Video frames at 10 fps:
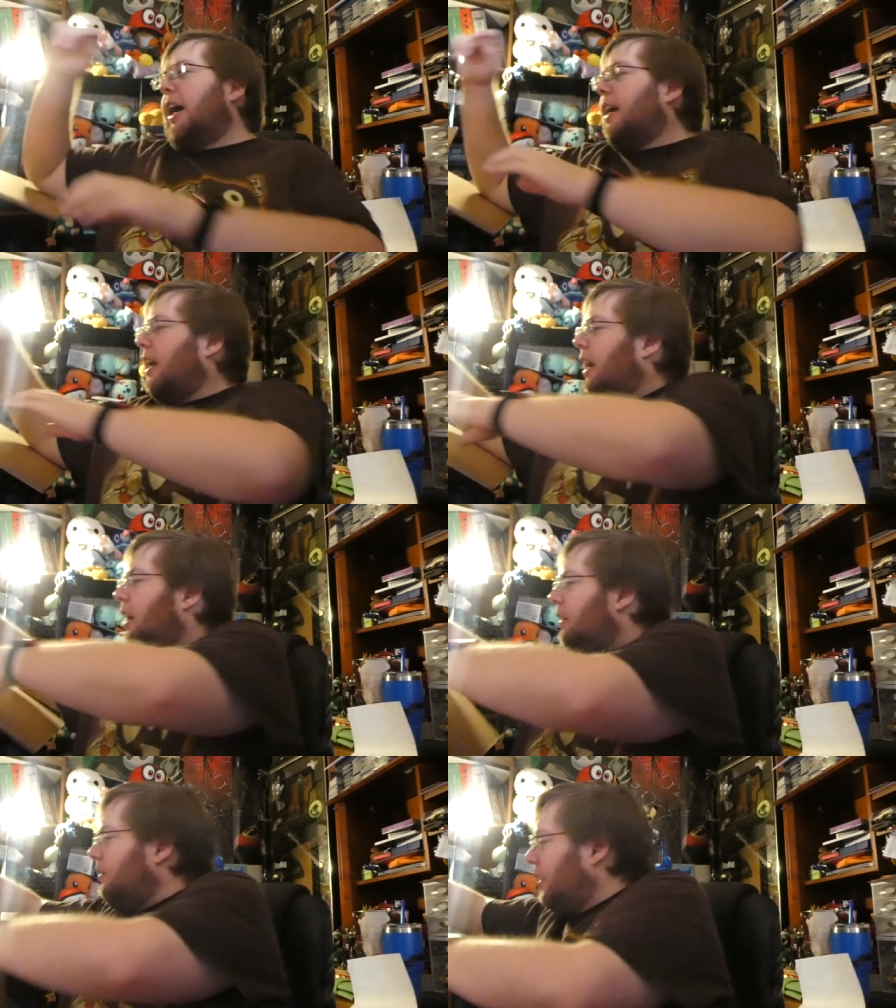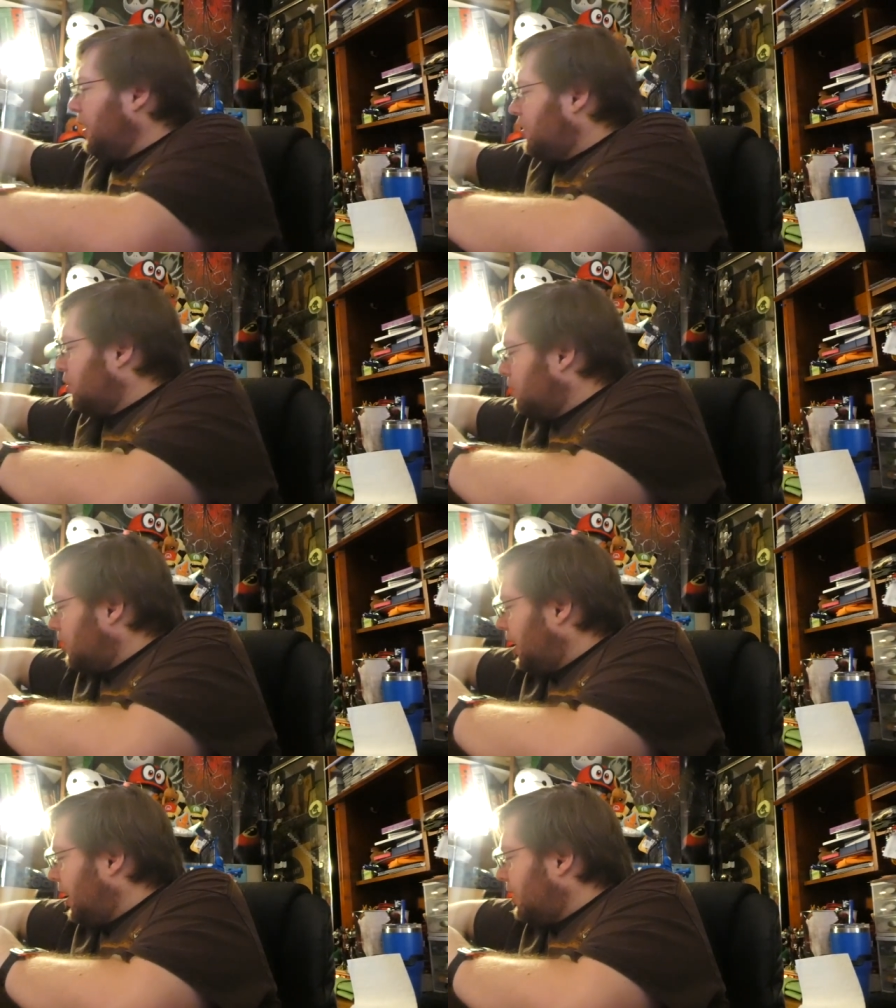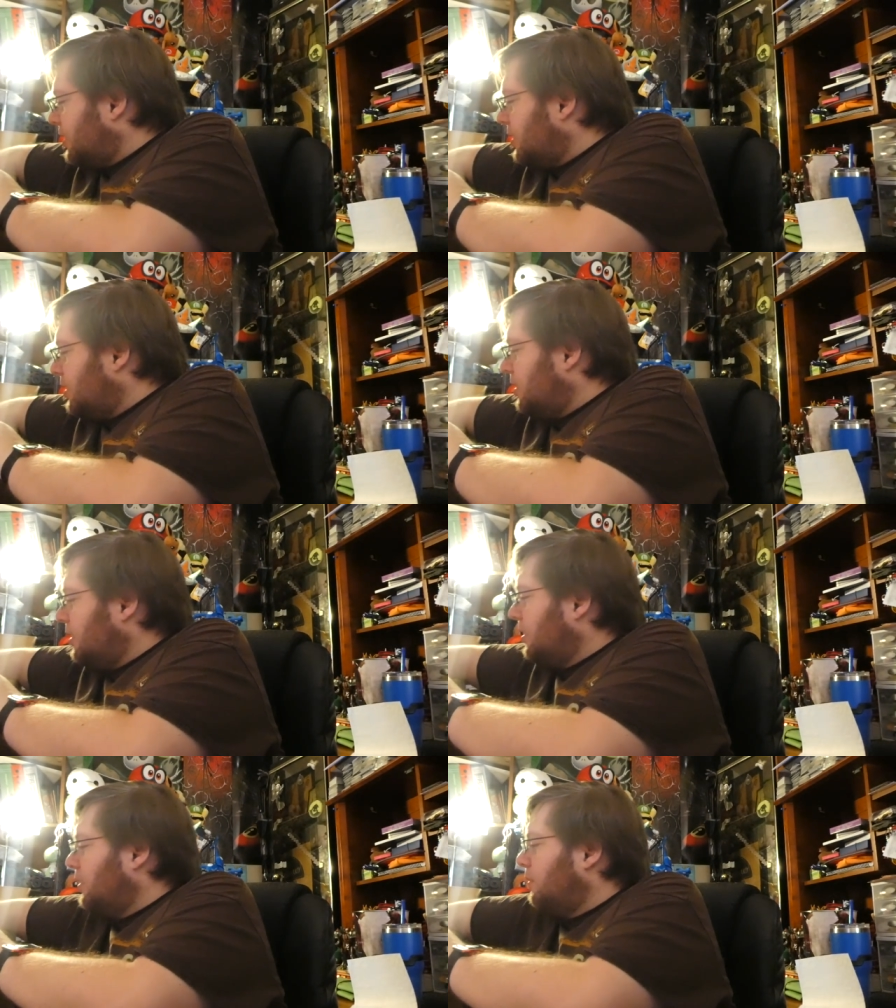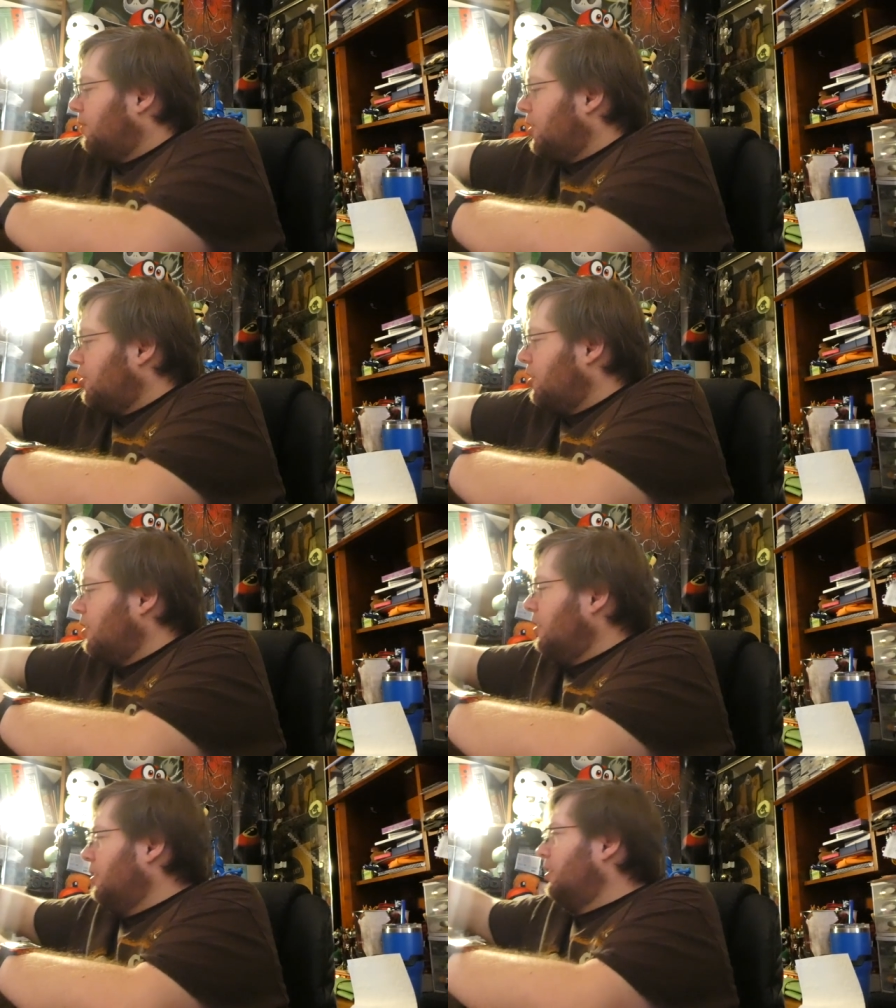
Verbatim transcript: I have a Snorlax version